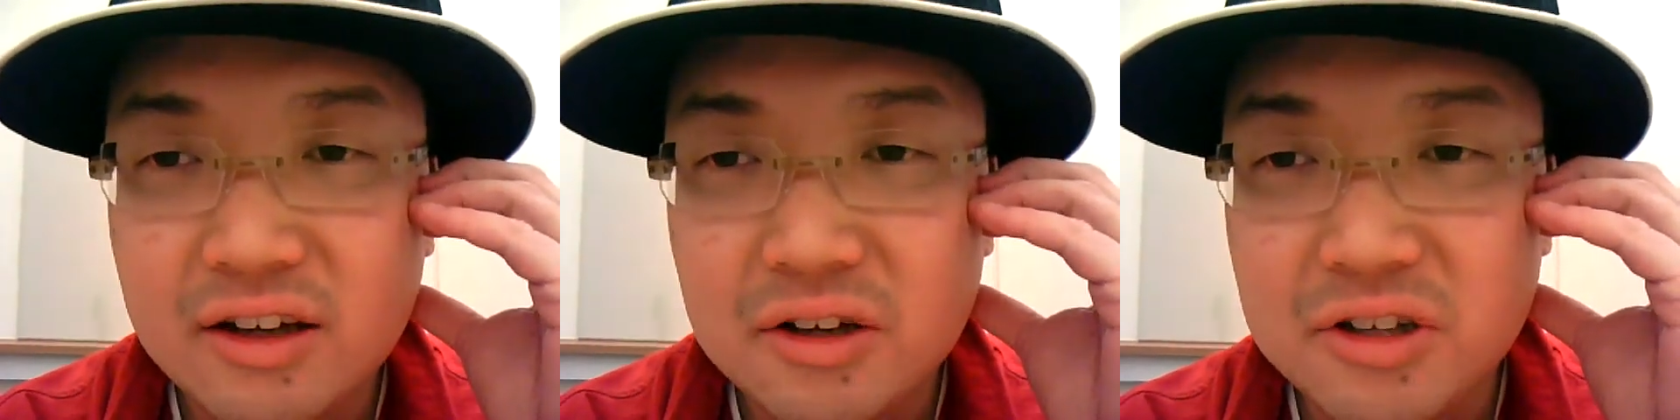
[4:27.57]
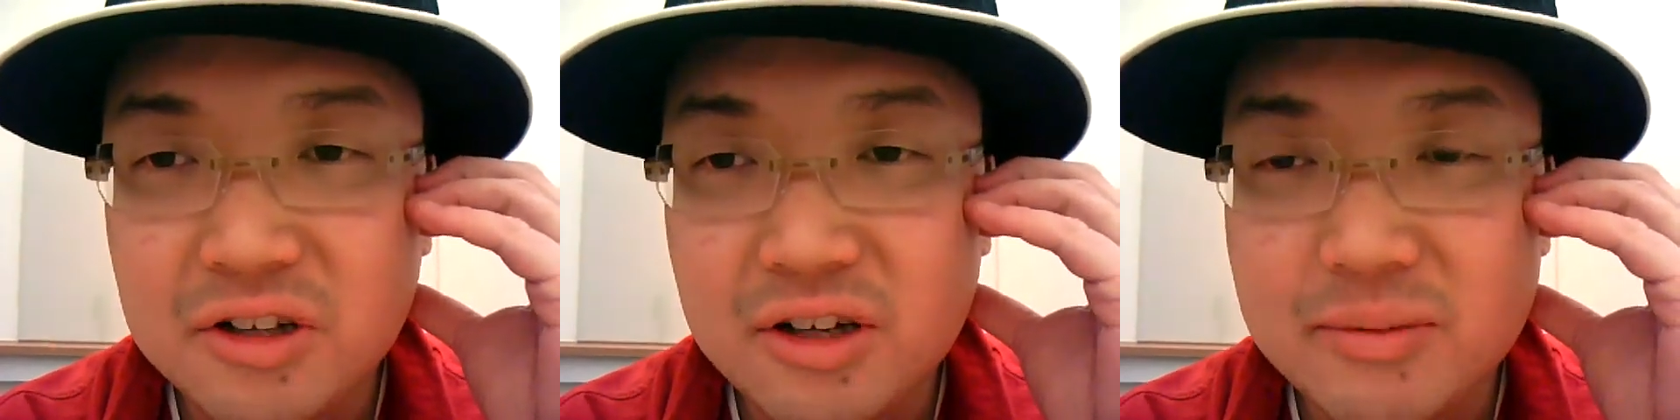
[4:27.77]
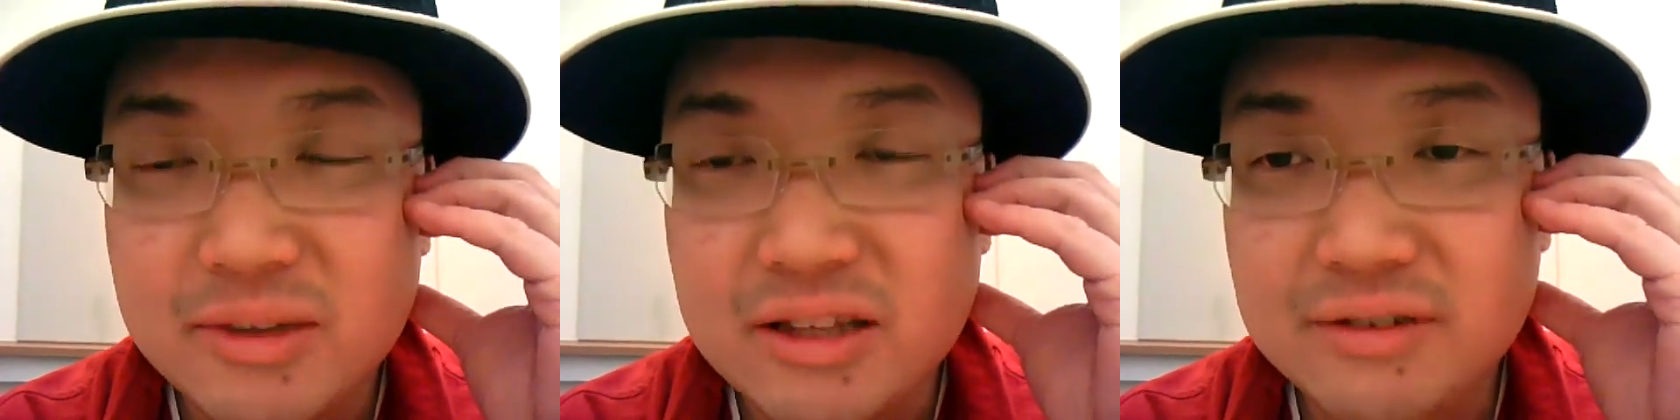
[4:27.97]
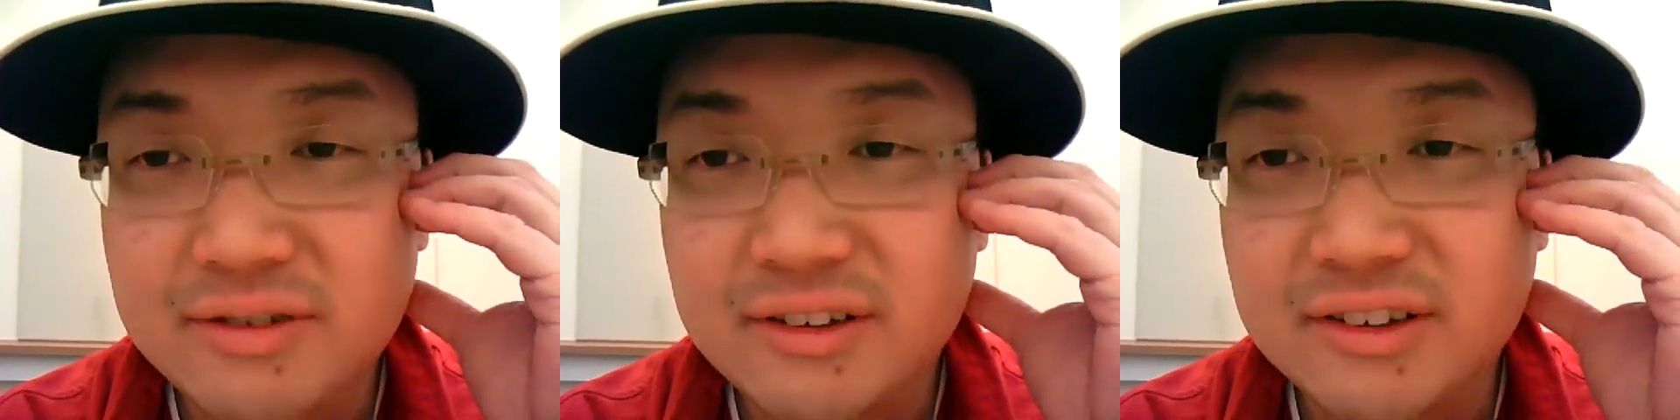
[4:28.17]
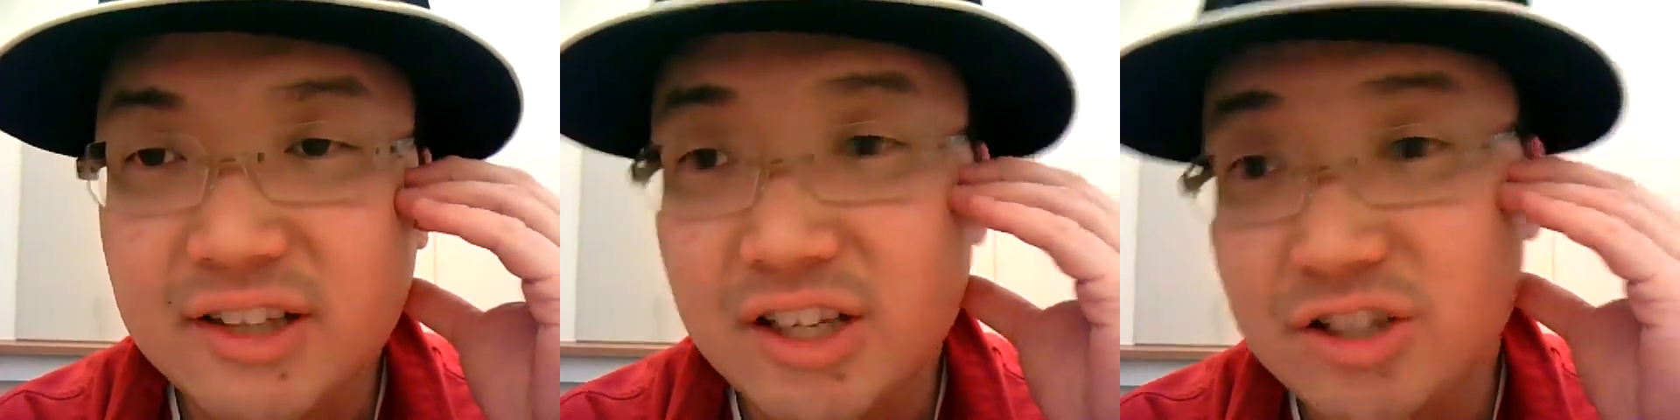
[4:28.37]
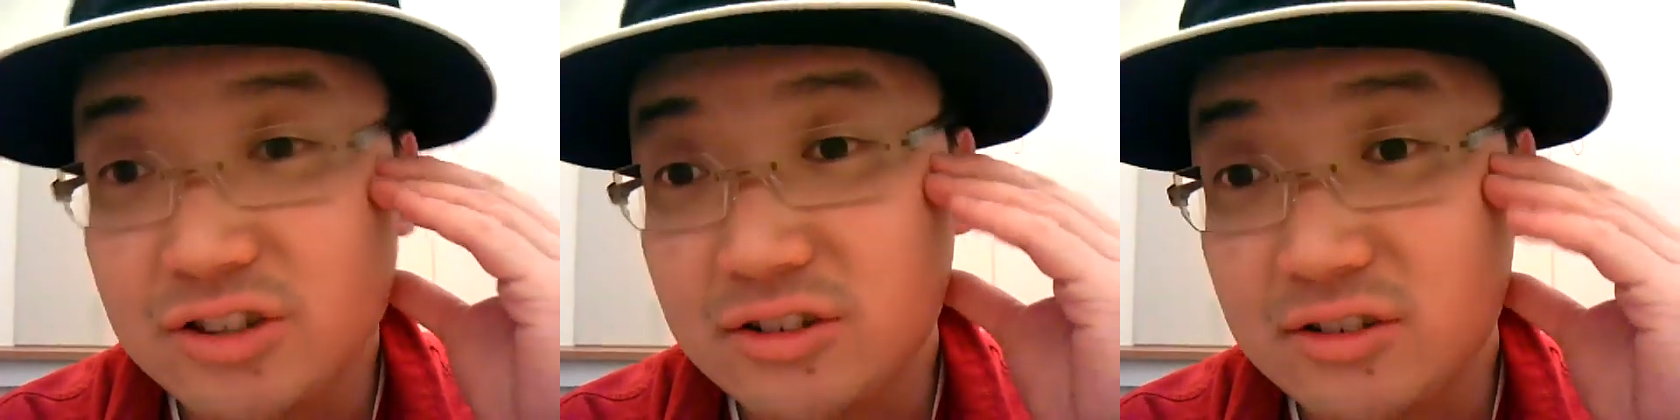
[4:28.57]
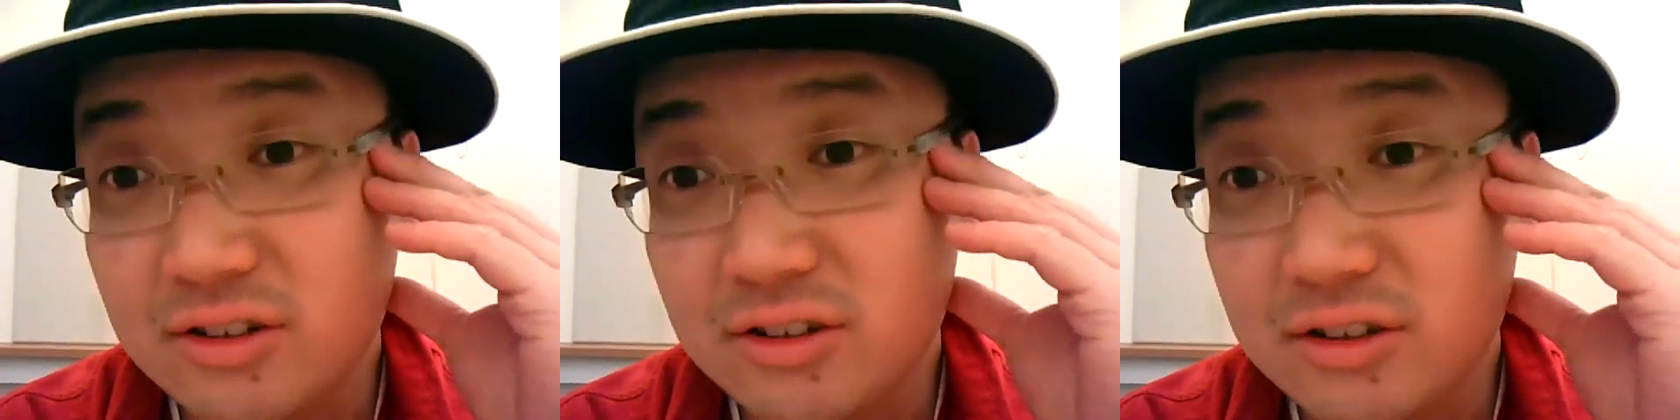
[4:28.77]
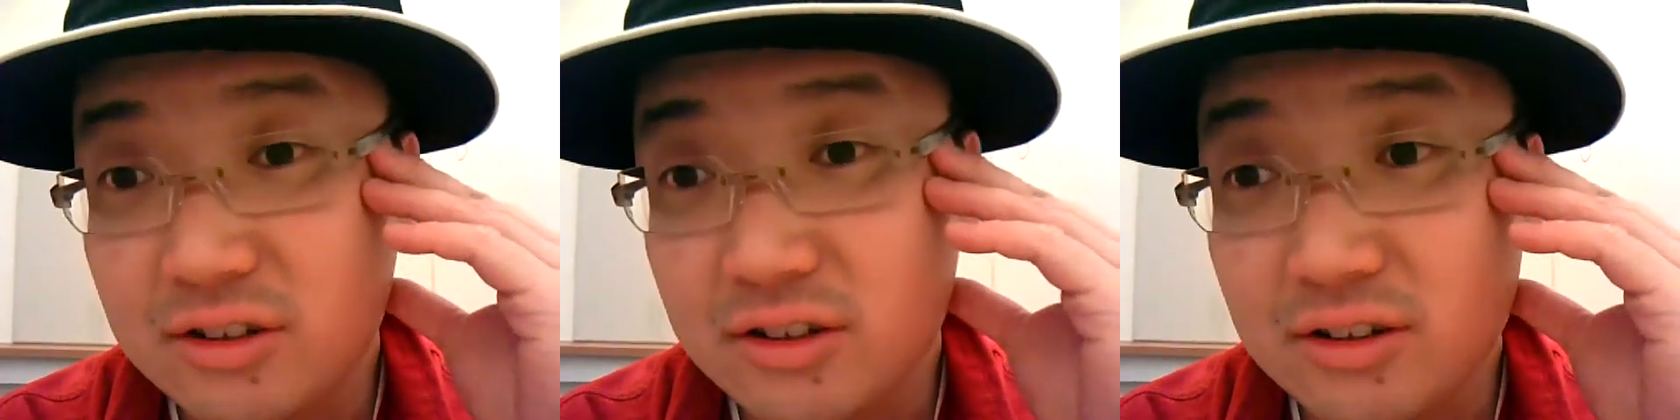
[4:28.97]
there will be different sessions
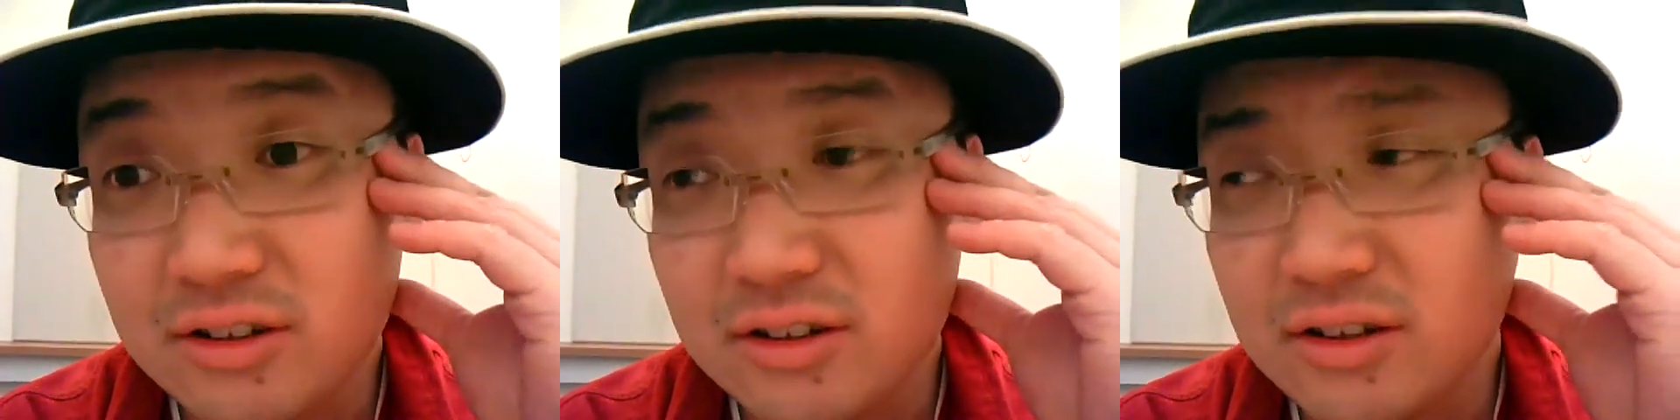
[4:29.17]
going on.